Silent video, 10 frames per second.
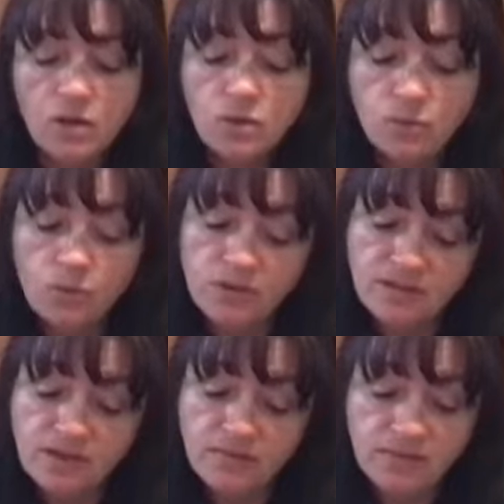Ruth
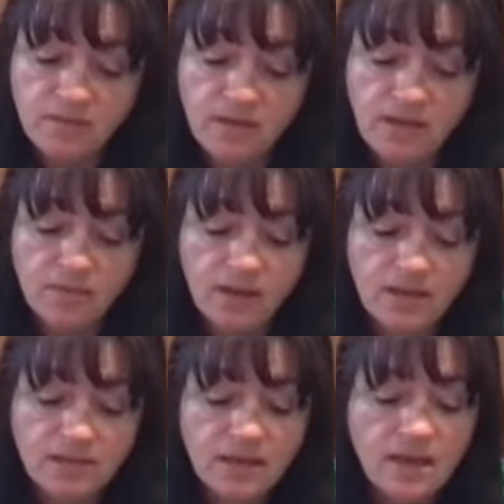served them
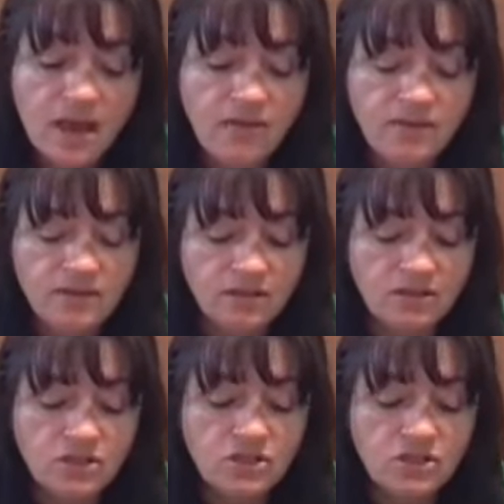anyways, and the
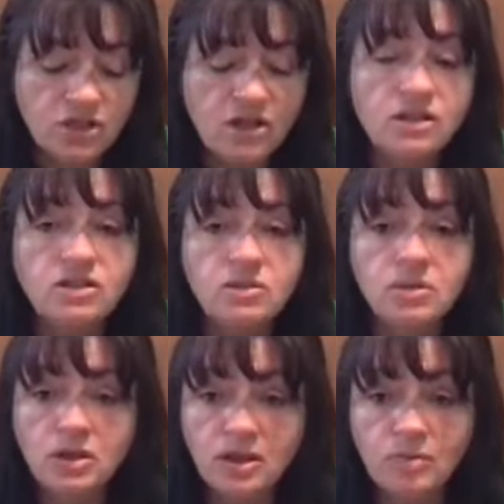delicious chocolate chip
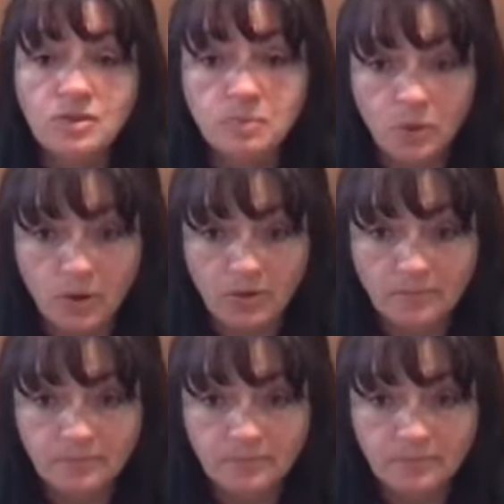cookie was born.